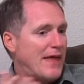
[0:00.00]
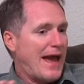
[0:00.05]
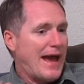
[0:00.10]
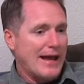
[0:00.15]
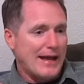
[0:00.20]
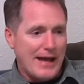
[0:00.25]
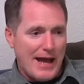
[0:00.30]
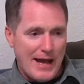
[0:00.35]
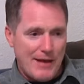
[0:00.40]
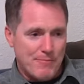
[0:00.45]

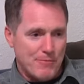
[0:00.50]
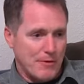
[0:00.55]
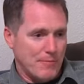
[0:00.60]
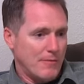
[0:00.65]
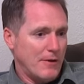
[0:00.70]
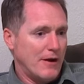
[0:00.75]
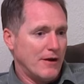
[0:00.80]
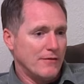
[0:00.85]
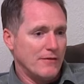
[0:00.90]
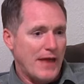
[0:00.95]
that guy
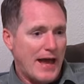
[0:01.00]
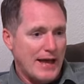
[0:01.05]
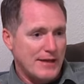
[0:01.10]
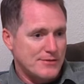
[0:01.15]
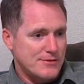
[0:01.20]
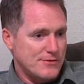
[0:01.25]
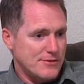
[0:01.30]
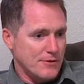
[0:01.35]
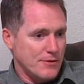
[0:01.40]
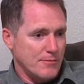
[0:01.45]
prepared that
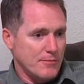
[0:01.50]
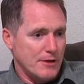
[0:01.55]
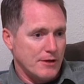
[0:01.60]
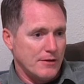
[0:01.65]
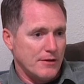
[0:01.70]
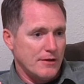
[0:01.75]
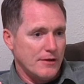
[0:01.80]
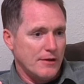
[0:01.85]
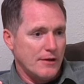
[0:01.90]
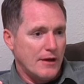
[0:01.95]

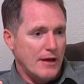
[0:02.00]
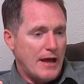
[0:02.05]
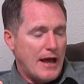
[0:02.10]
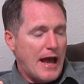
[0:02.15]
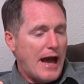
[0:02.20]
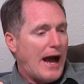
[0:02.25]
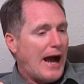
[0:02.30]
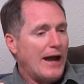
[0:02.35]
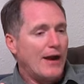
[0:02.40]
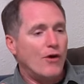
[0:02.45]
sermon.
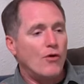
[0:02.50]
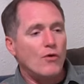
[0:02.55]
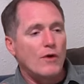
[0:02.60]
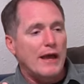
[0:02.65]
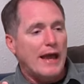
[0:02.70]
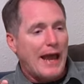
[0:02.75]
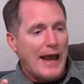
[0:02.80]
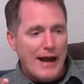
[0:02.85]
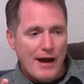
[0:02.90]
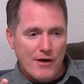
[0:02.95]
I don't
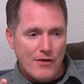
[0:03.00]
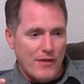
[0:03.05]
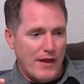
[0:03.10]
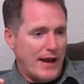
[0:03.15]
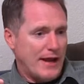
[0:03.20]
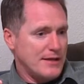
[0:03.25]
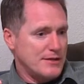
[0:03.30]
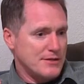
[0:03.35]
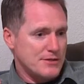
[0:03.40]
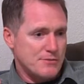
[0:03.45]
care that
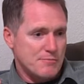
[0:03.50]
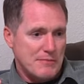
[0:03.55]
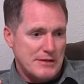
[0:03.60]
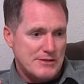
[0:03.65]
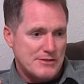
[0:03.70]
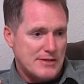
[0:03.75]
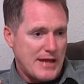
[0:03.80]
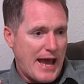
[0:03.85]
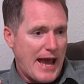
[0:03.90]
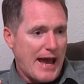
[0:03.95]
I just
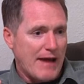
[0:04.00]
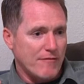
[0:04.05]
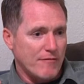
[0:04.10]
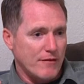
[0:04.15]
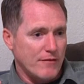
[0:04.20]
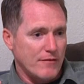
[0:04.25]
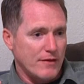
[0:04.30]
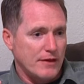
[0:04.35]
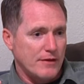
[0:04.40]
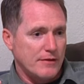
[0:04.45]
missed half
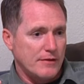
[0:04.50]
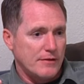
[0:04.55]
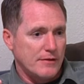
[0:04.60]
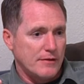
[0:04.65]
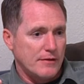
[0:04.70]
of it.